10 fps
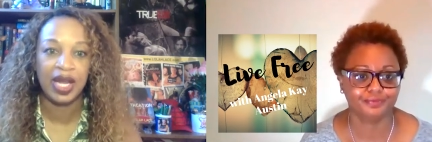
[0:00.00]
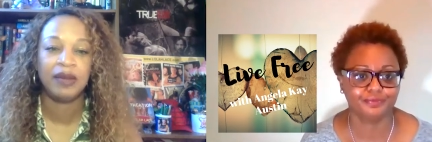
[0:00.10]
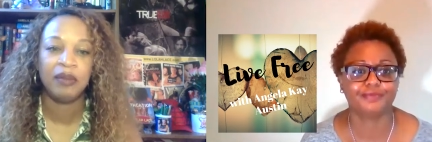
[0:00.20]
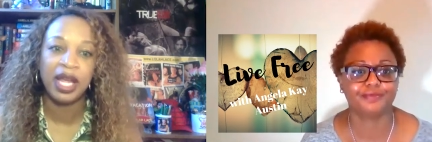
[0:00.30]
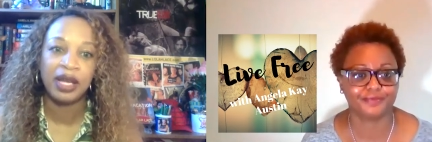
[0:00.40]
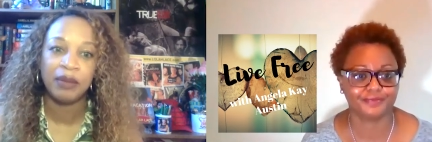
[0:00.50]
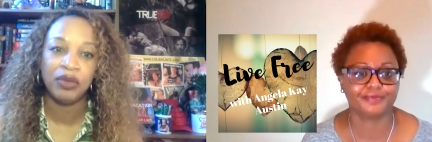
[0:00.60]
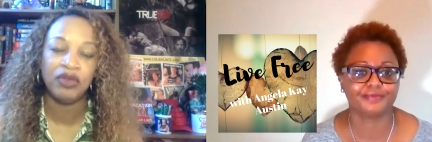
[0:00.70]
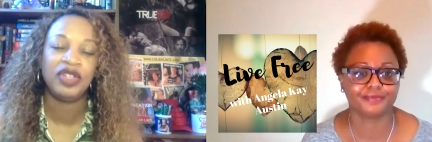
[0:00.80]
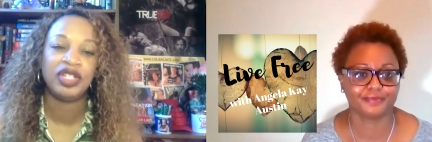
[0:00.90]
Speaker 1: make
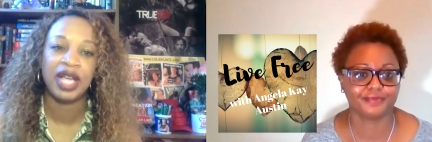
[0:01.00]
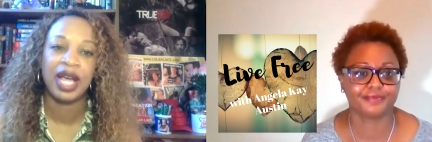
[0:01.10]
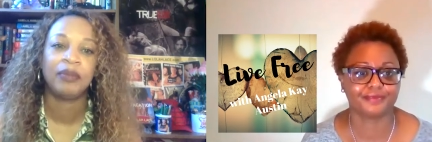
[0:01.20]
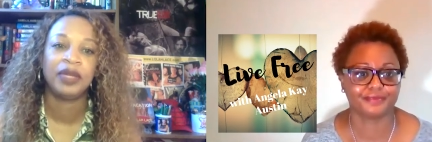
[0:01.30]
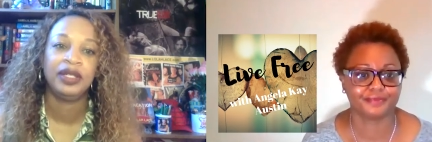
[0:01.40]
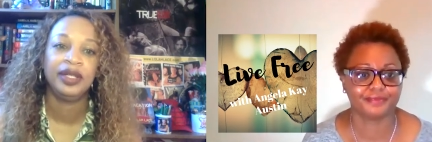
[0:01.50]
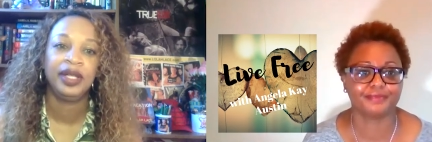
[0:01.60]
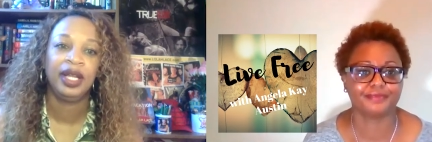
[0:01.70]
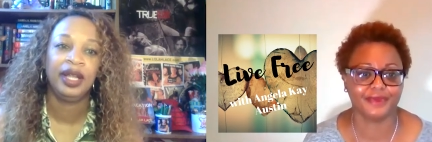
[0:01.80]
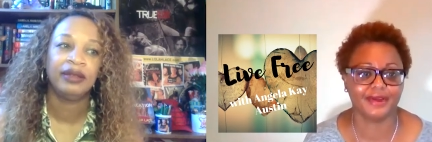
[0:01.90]
movies happen
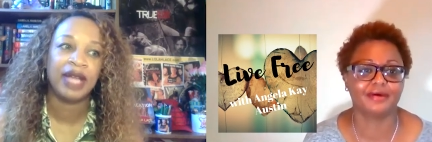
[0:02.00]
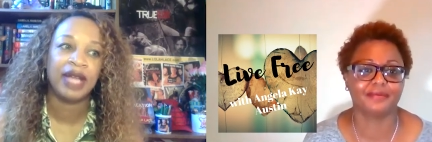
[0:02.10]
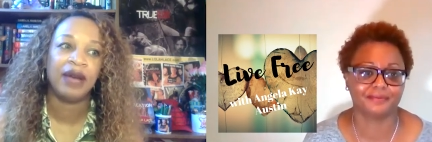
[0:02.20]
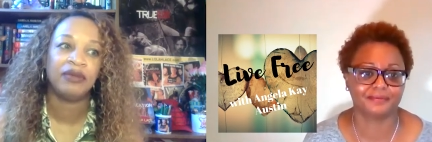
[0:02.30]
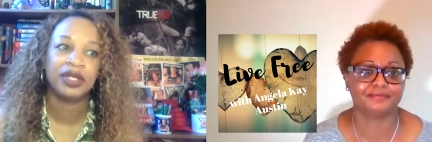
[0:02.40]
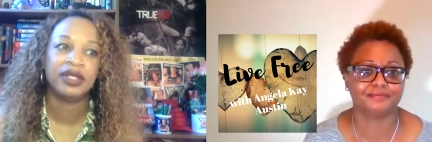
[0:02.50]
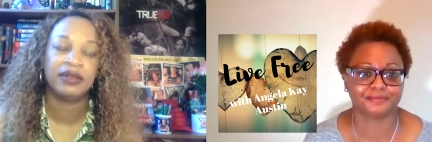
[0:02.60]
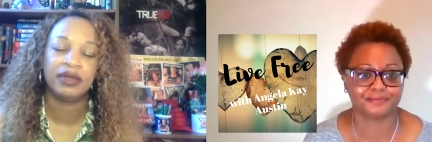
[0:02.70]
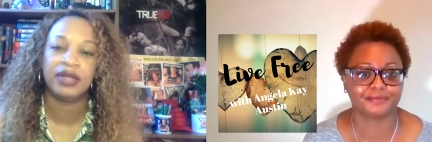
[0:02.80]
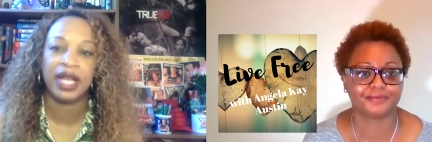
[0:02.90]
that yeah. was like,